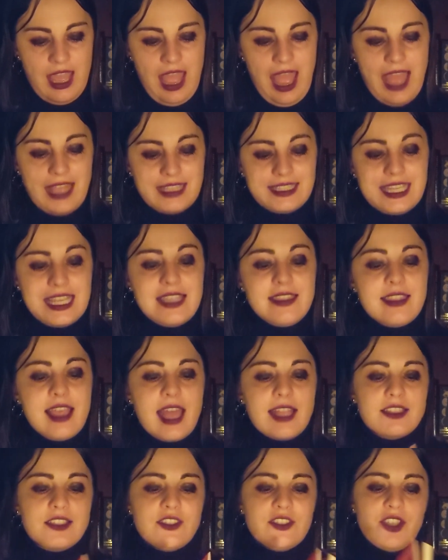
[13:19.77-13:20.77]
and in
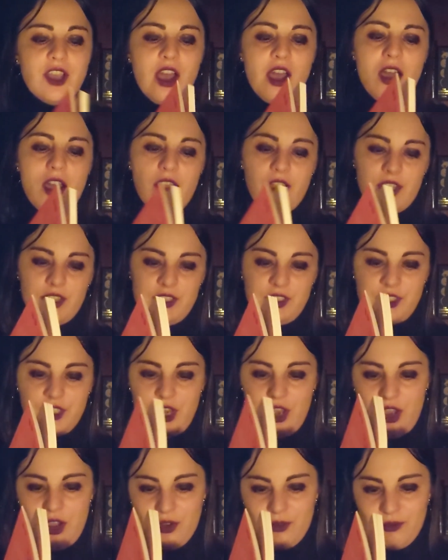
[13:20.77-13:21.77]
that dark,
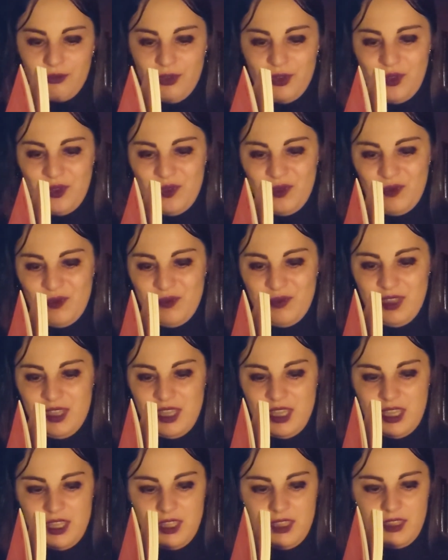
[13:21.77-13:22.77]
dark room
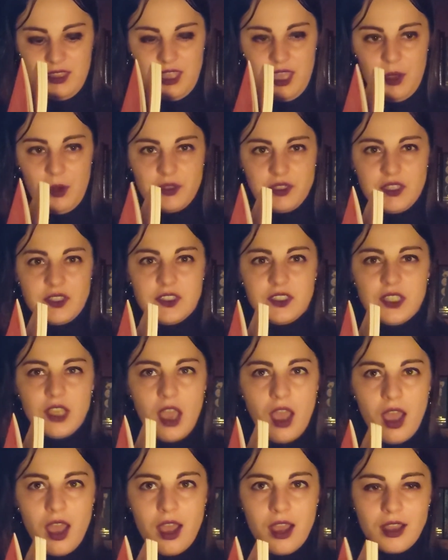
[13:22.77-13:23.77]
there was a
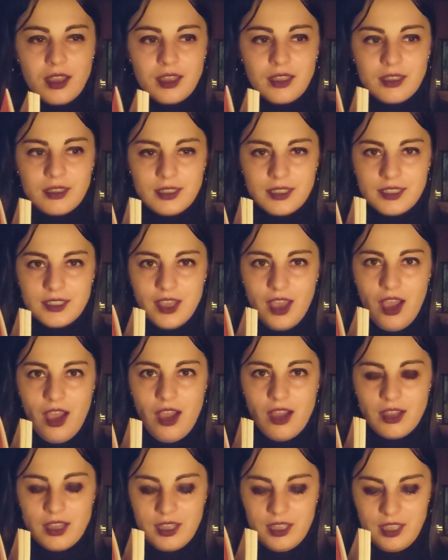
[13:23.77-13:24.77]
dark,
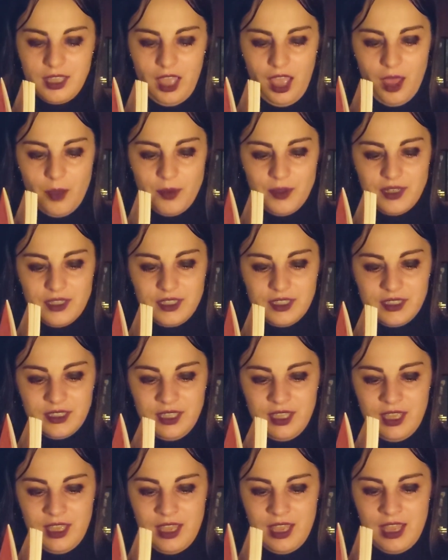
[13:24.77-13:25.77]
dark cupboard,
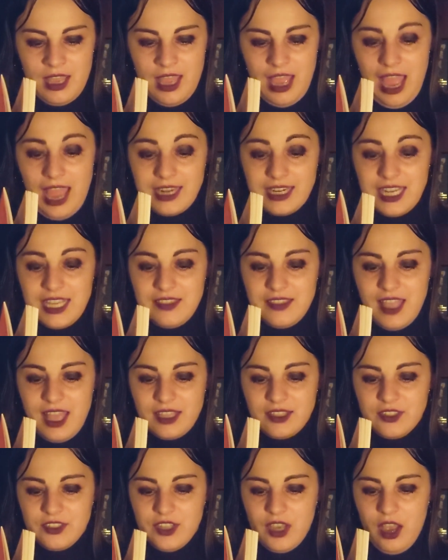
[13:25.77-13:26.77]
and in
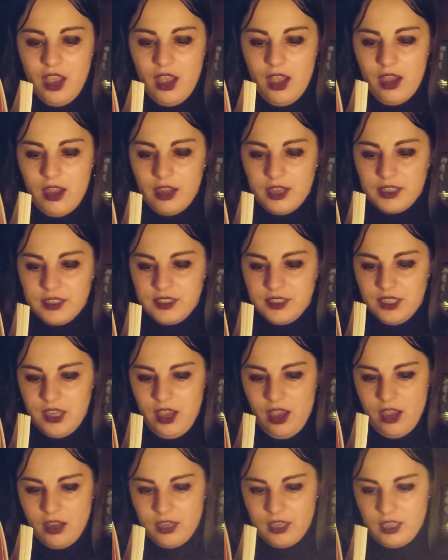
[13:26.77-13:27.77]
that dark,
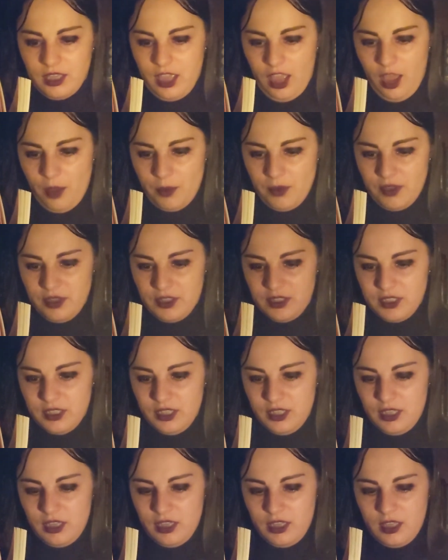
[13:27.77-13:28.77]
dark cupboard
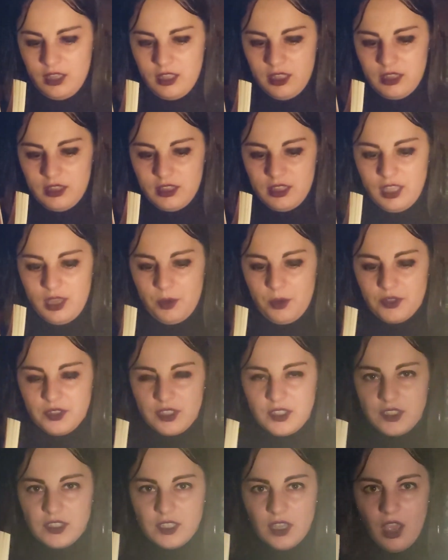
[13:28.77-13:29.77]
there was a
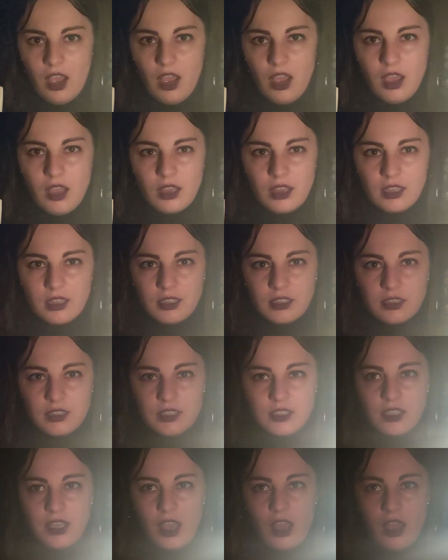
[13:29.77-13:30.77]
dark,
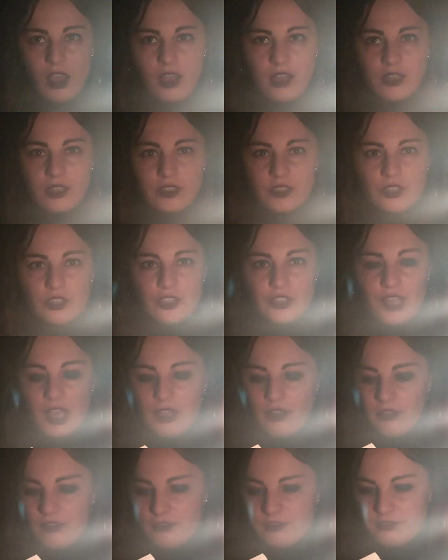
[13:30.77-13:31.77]
dark
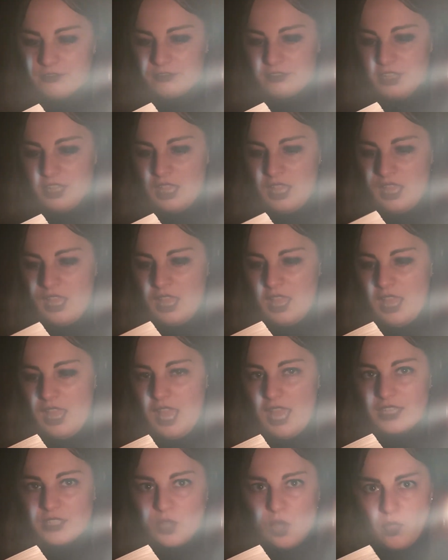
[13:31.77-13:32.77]
shelf,
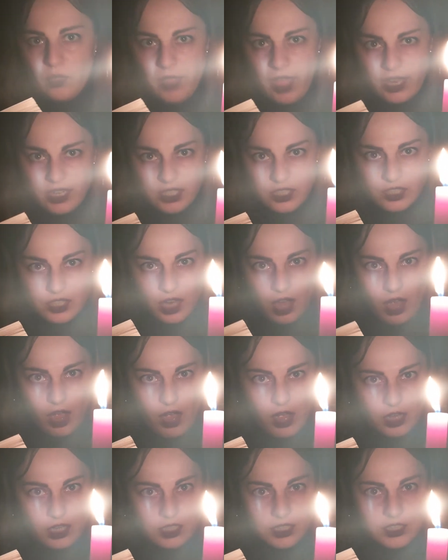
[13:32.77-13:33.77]
and on that
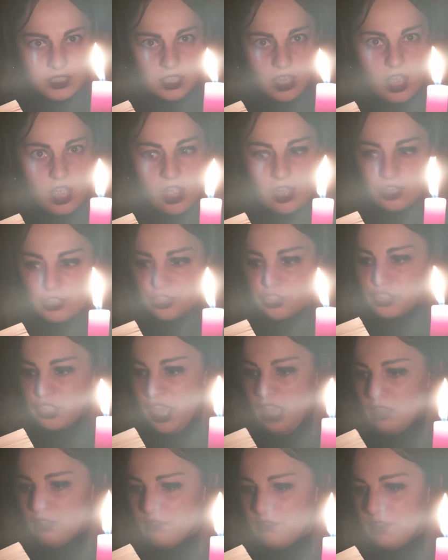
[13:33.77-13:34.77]
dark, dark
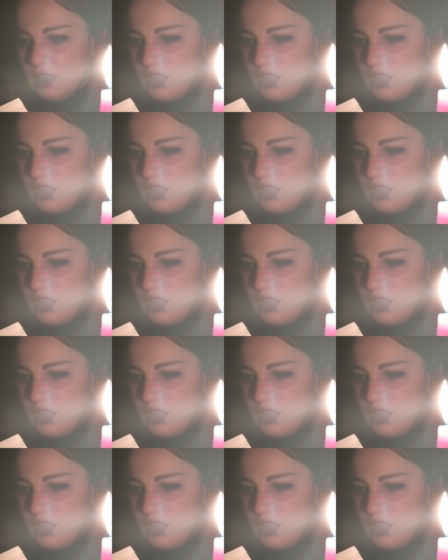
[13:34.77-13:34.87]
shelf